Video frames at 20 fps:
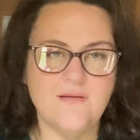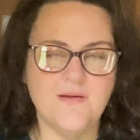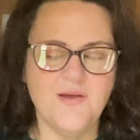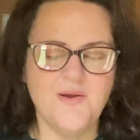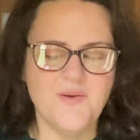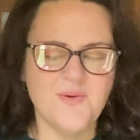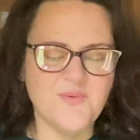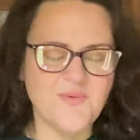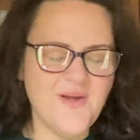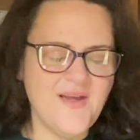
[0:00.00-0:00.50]

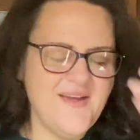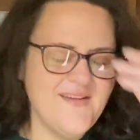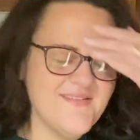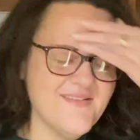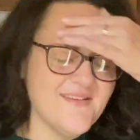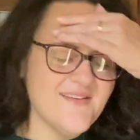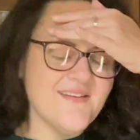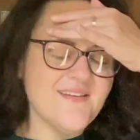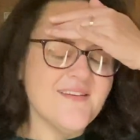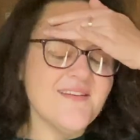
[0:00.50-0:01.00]
raise
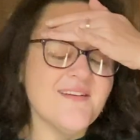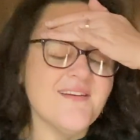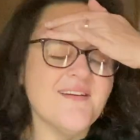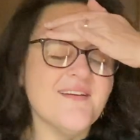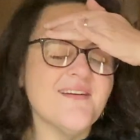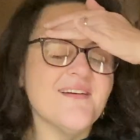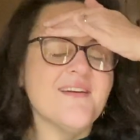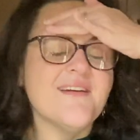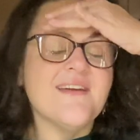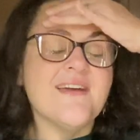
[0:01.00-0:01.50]
it,
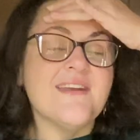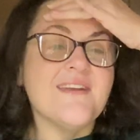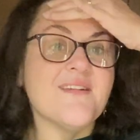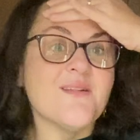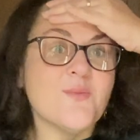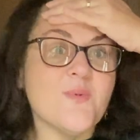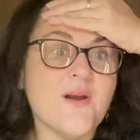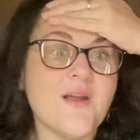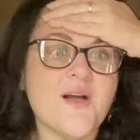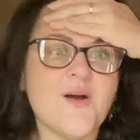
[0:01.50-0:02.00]

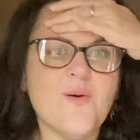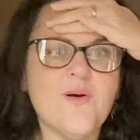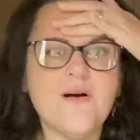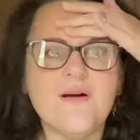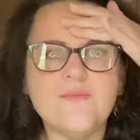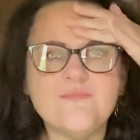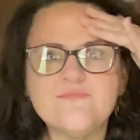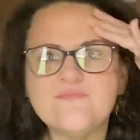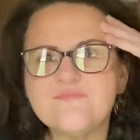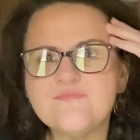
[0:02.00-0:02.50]
doesn't want to go
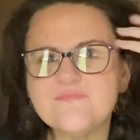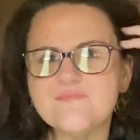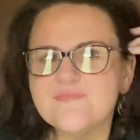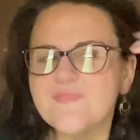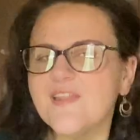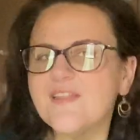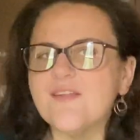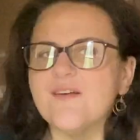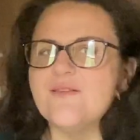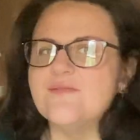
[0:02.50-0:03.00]
up.
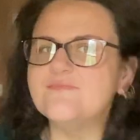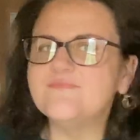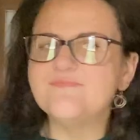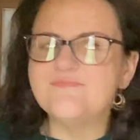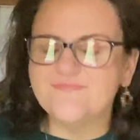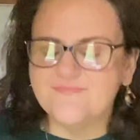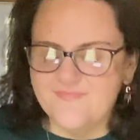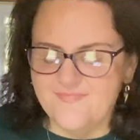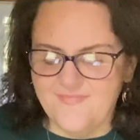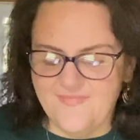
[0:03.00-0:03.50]
So
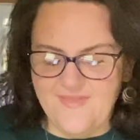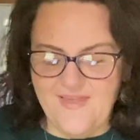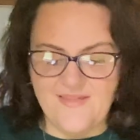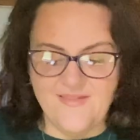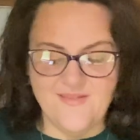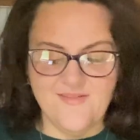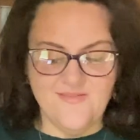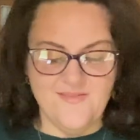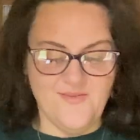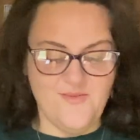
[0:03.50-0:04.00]

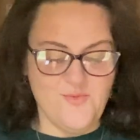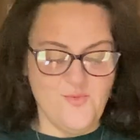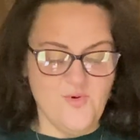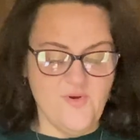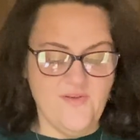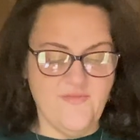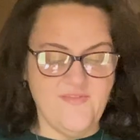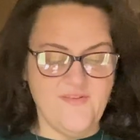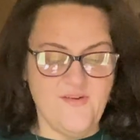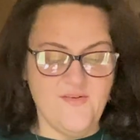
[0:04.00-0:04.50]
that's the story
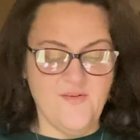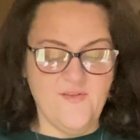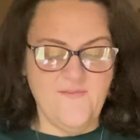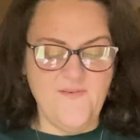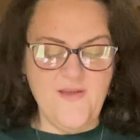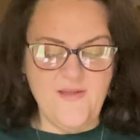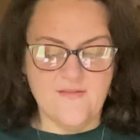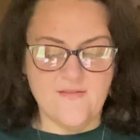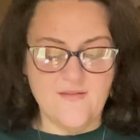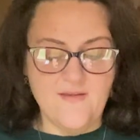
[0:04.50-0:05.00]
of Sarah's
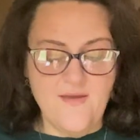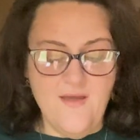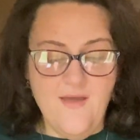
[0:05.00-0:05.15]
face.